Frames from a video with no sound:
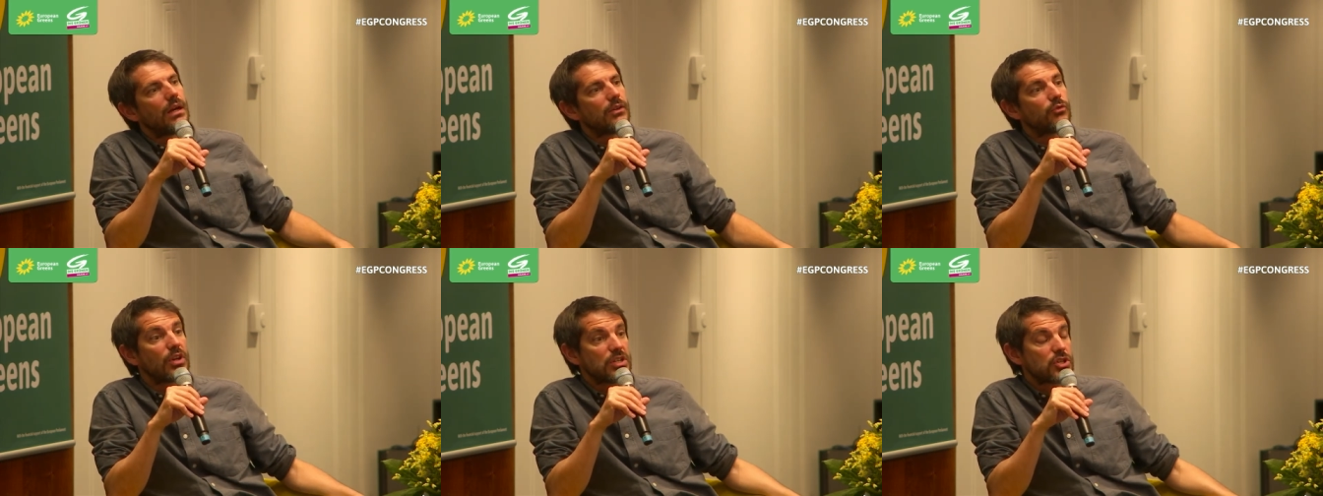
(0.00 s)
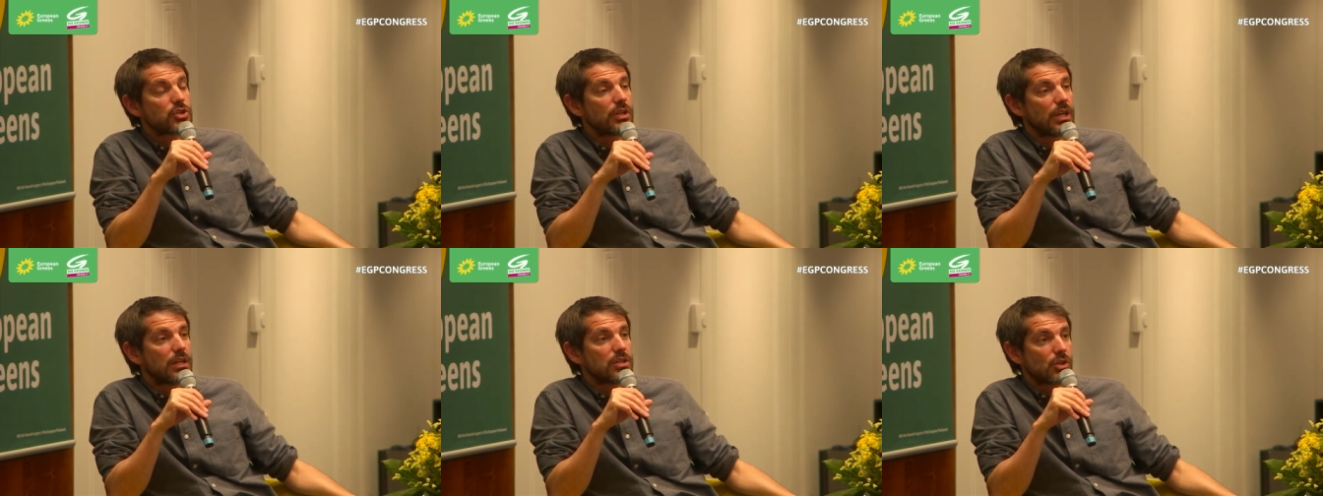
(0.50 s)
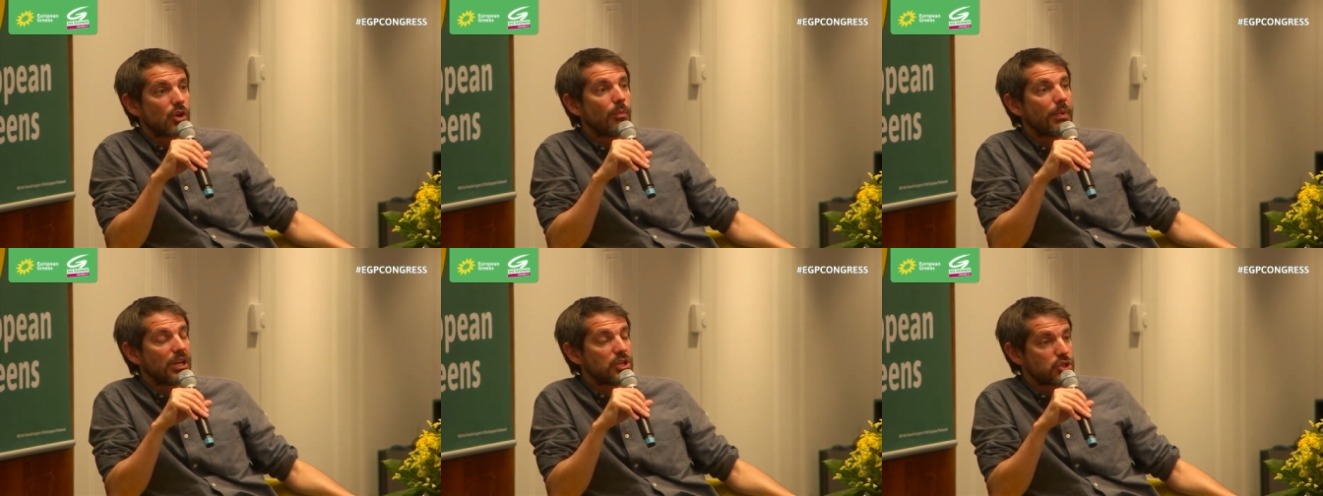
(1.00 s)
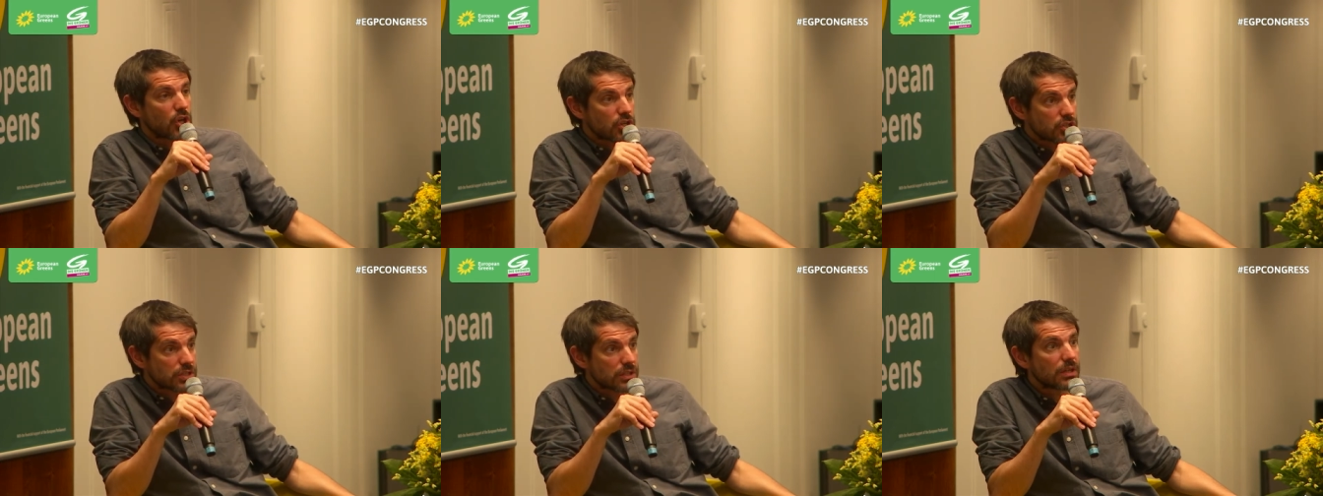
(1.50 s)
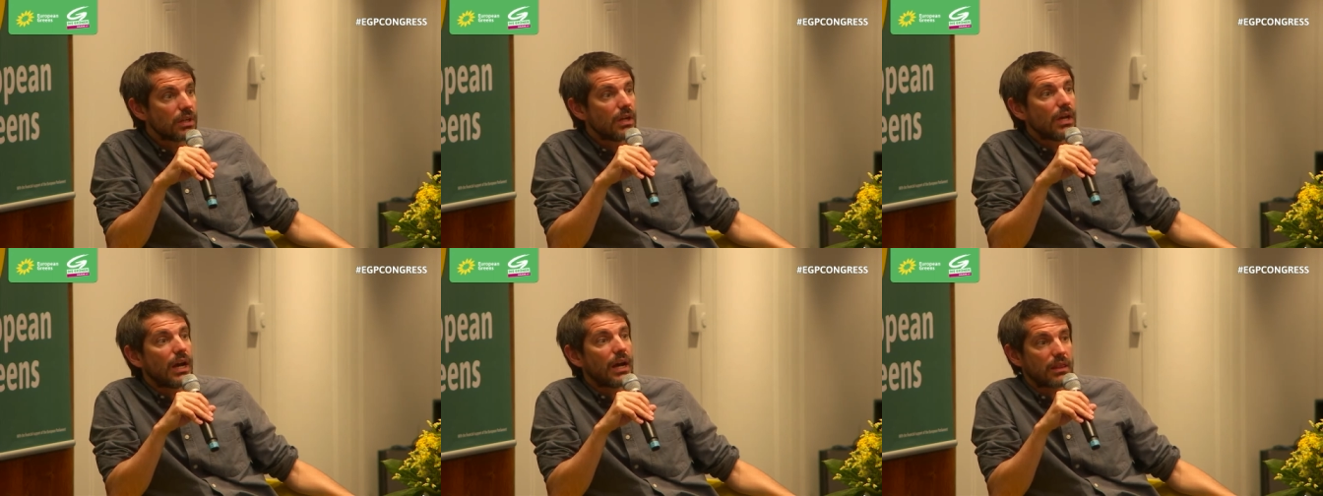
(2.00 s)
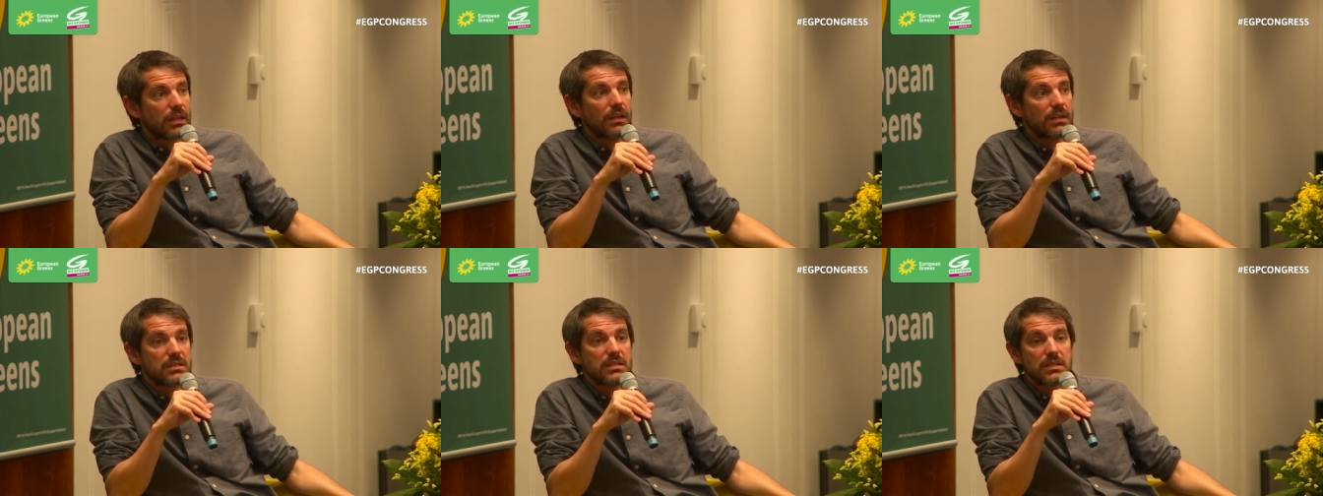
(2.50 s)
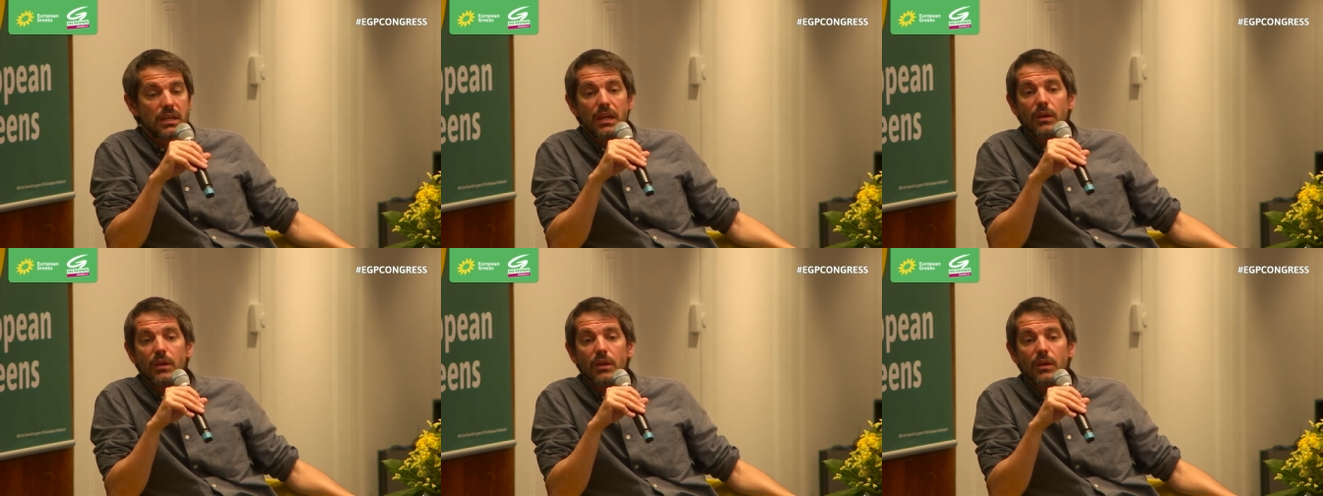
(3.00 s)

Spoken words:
transition that is globally just, I think is key.